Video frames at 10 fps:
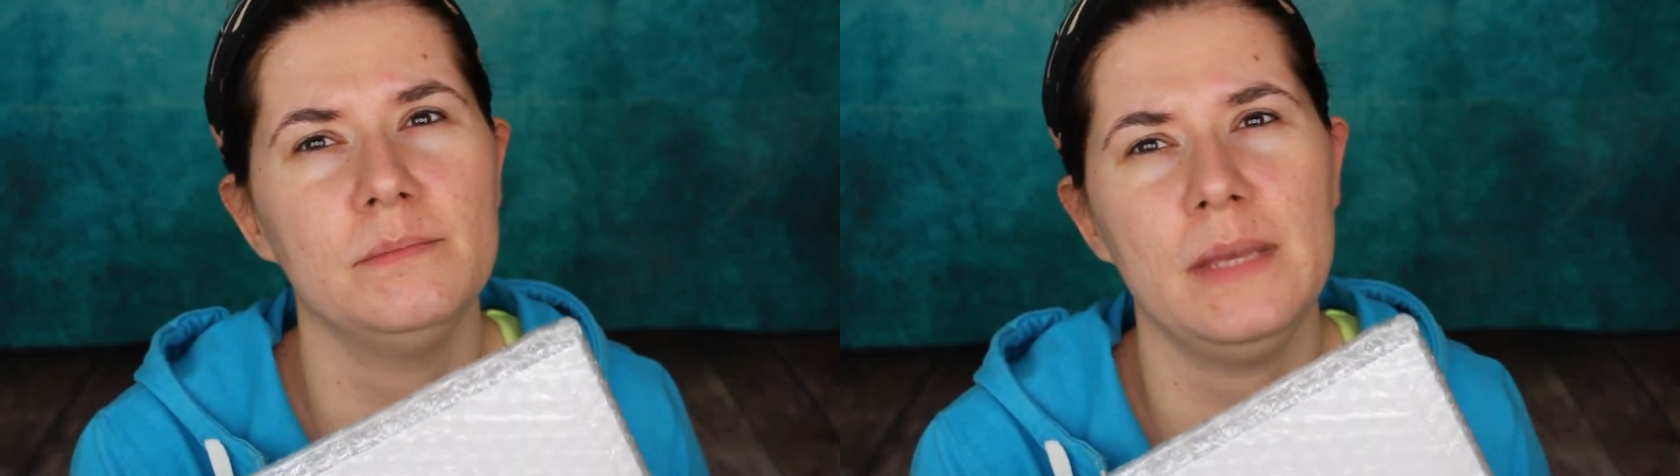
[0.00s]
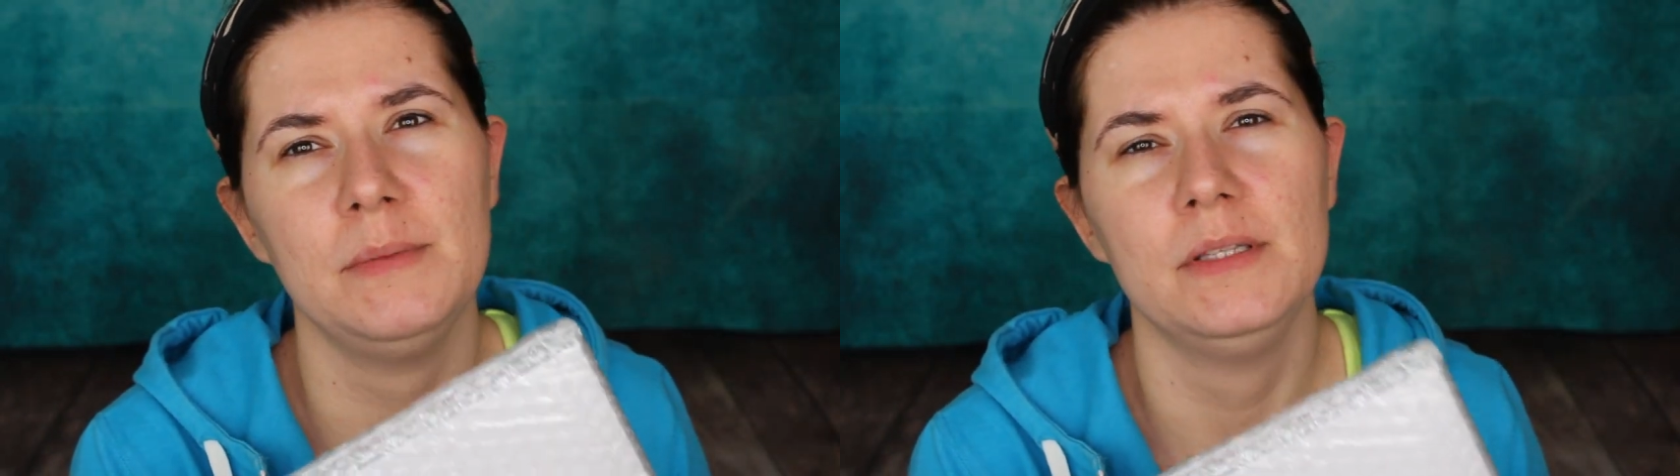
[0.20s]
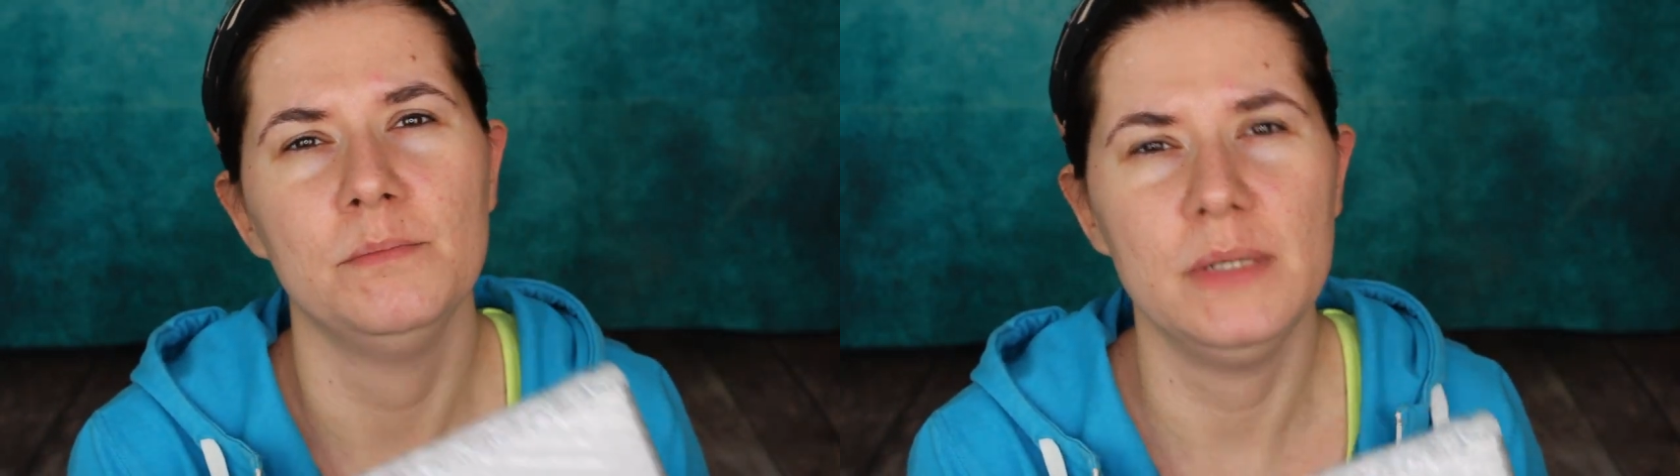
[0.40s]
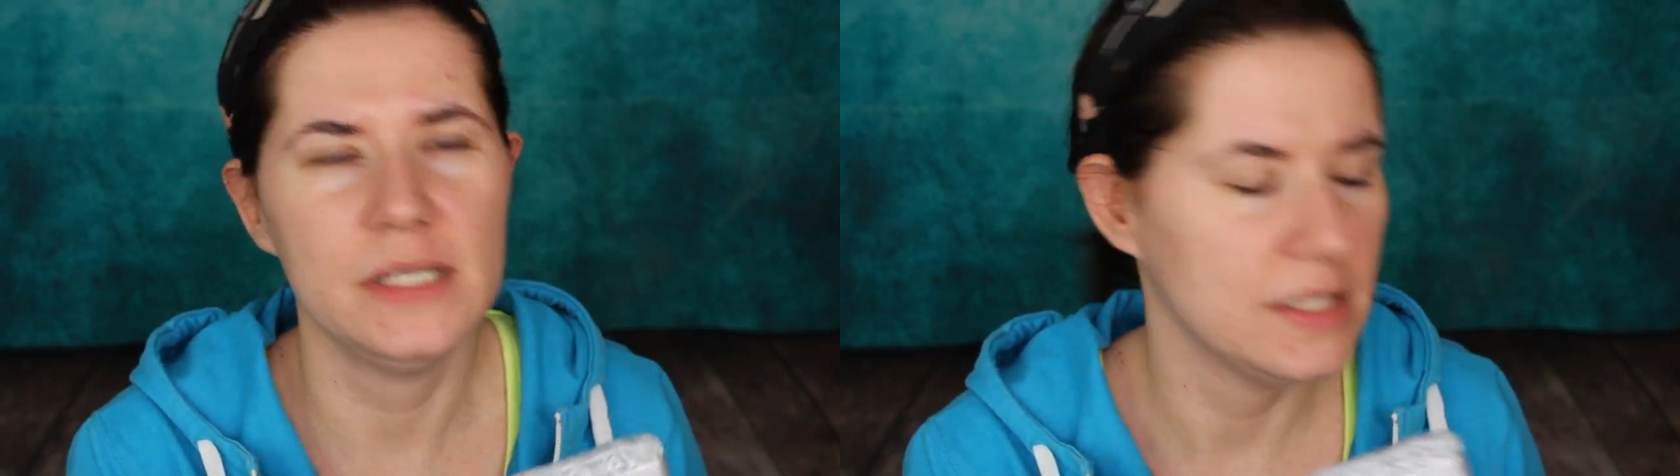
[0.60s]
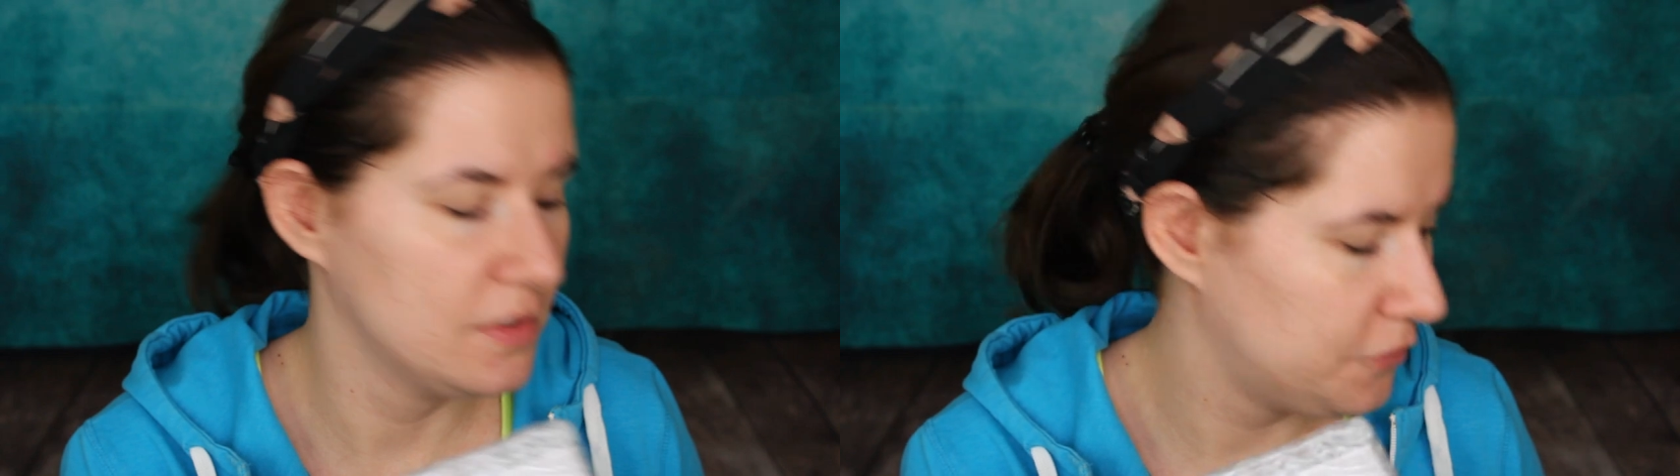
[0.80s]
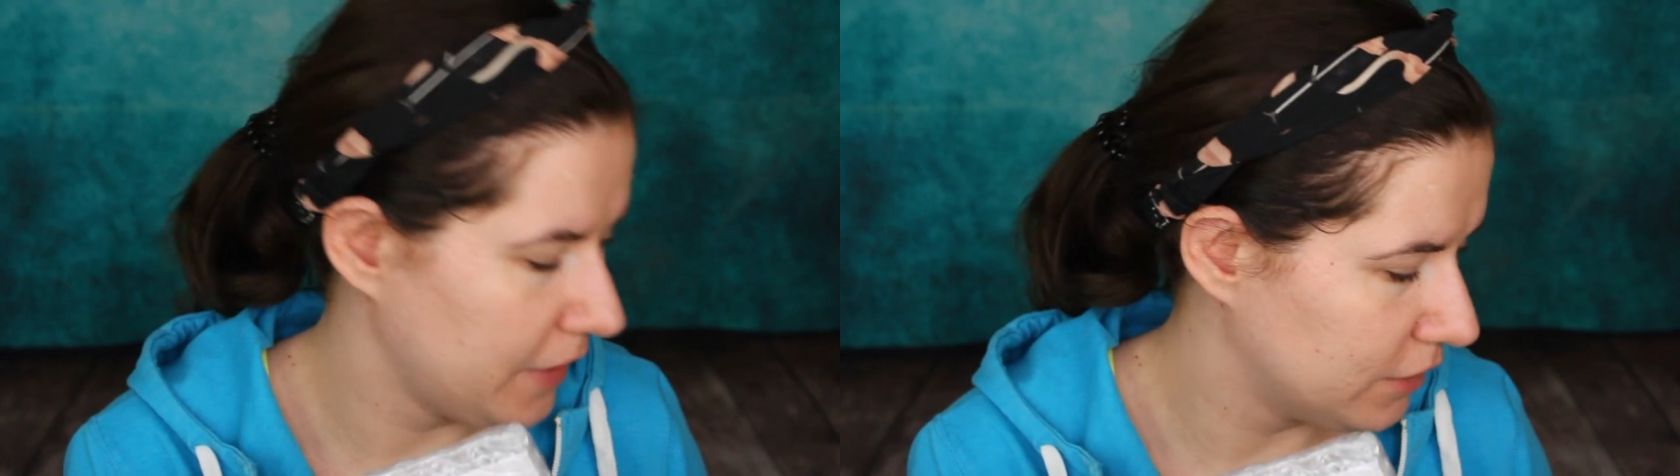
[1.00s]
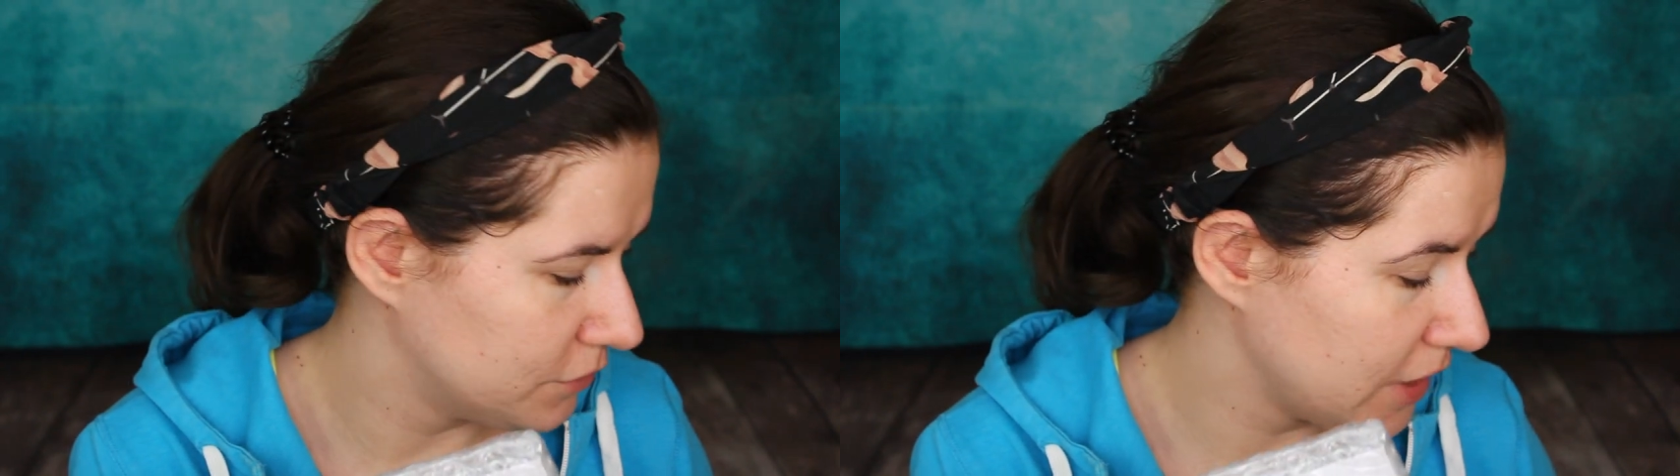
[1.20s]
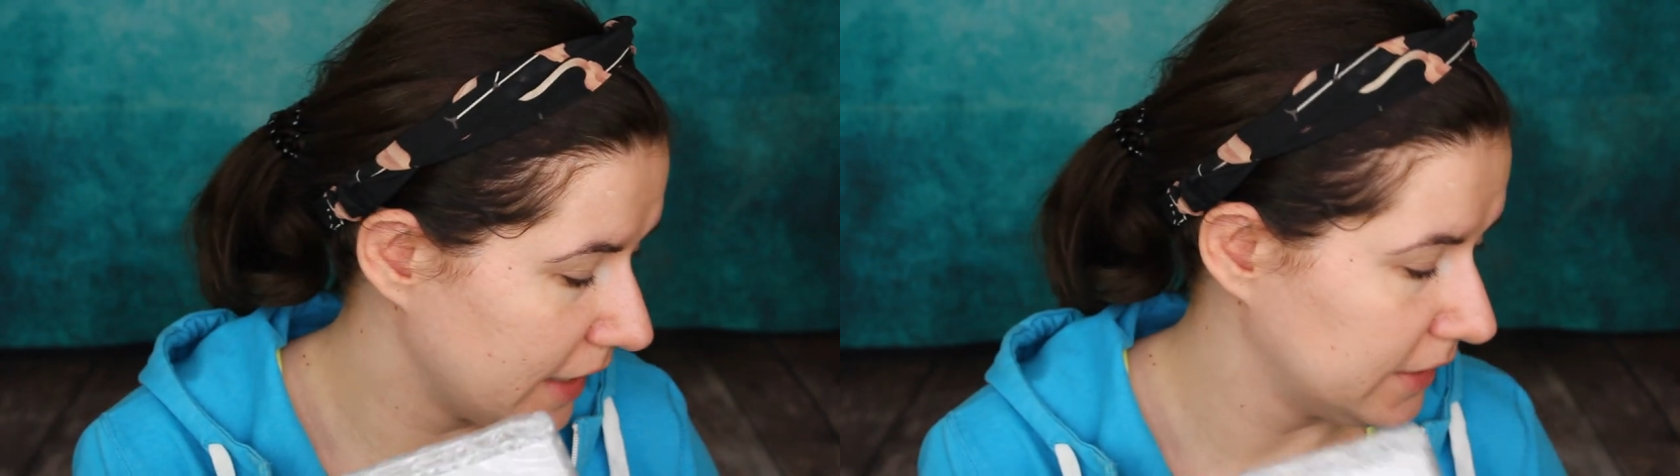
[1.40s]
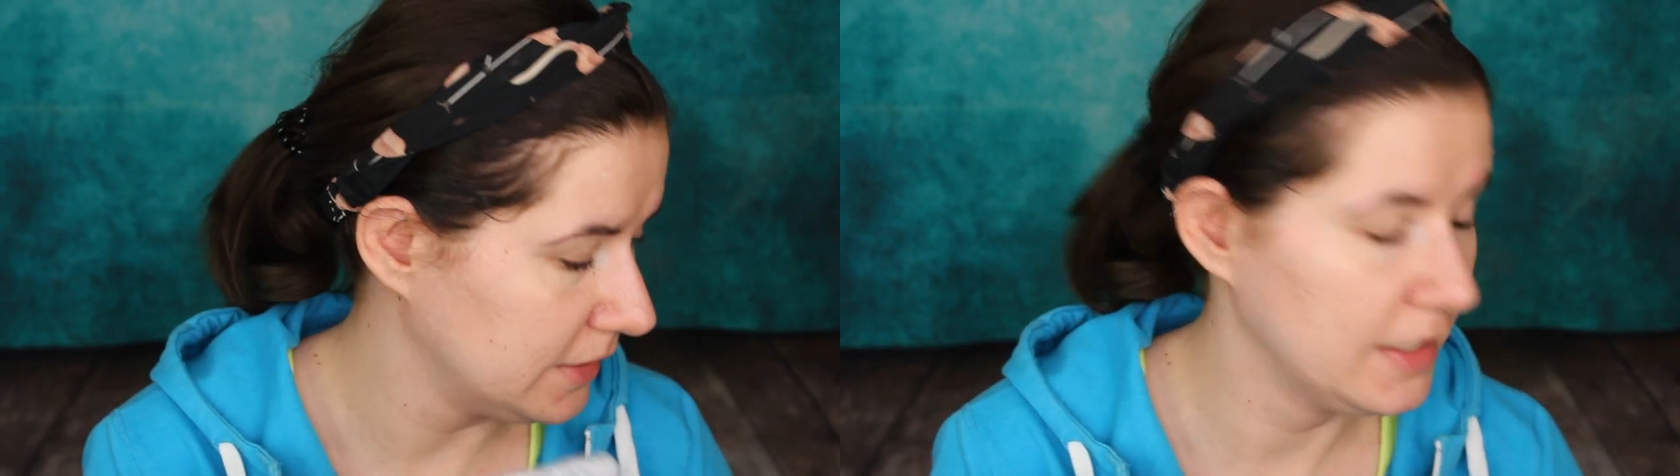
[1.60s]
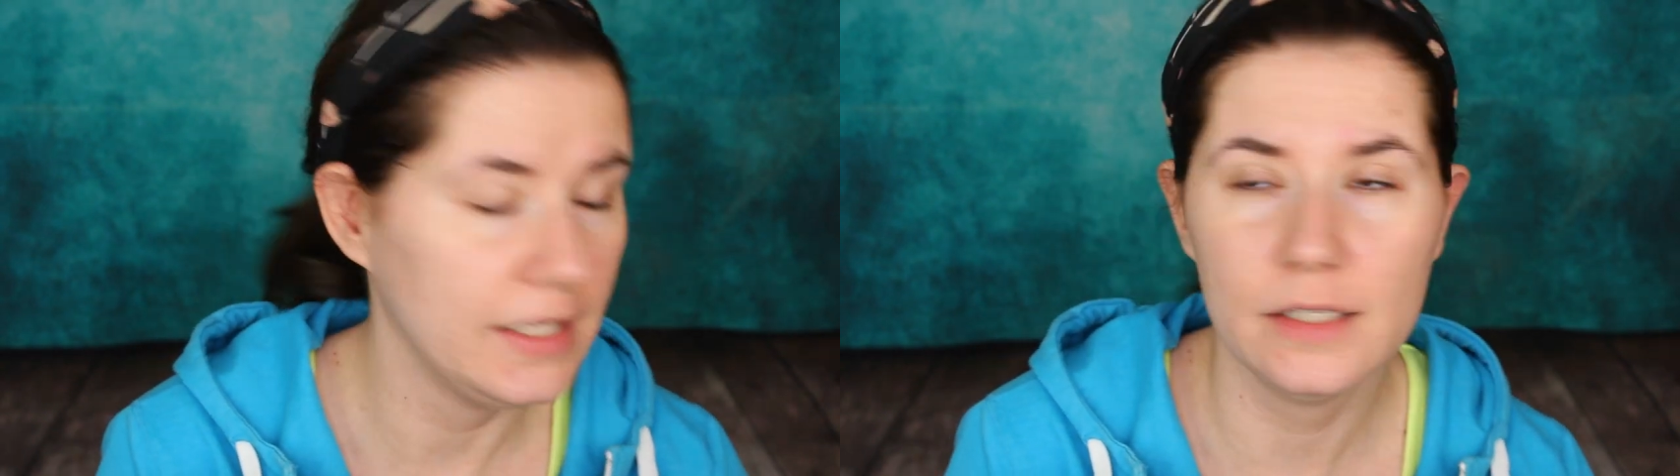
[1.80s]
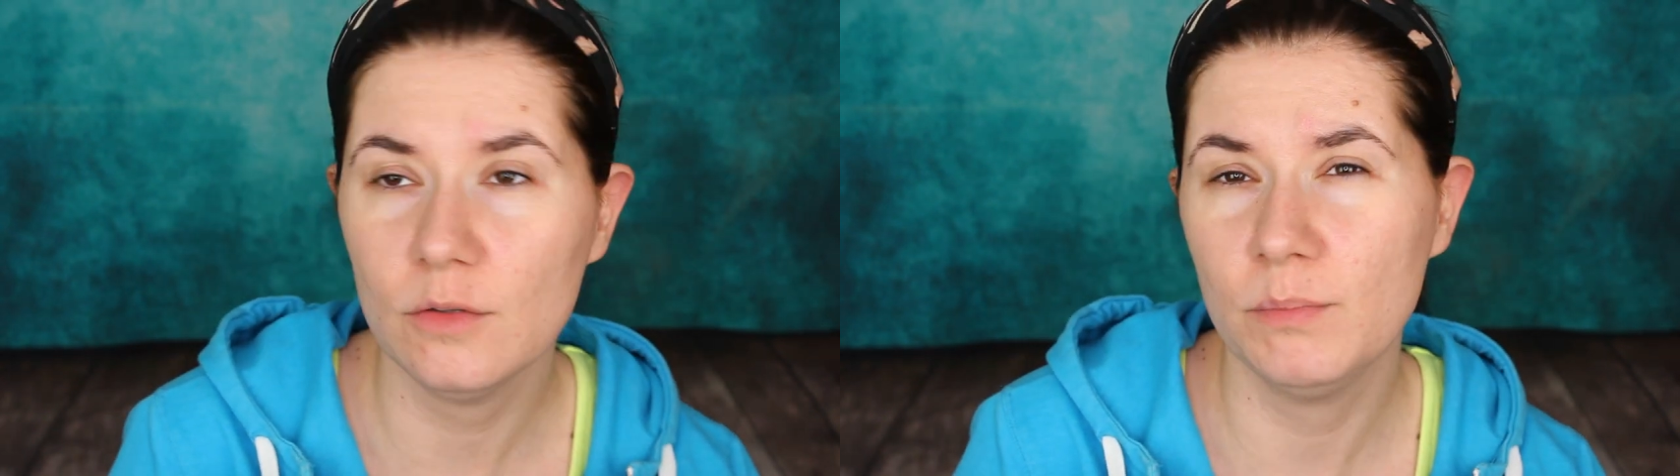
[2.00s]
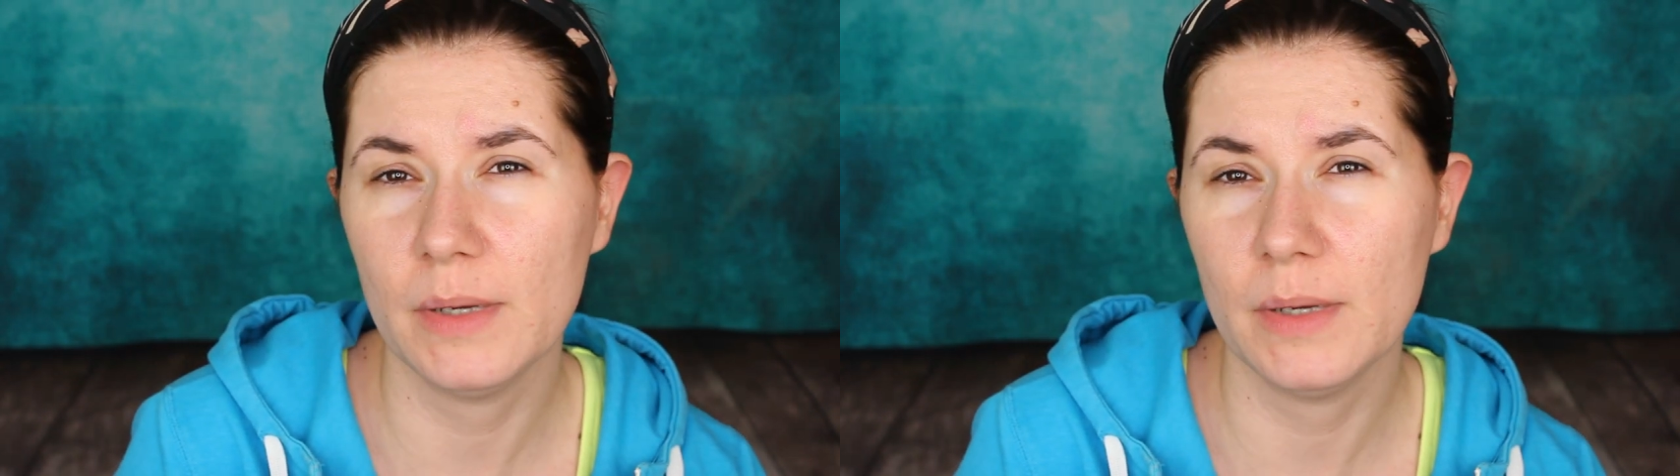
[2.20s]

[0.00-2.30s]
maybe the biggest fan of Jaclyn Hill,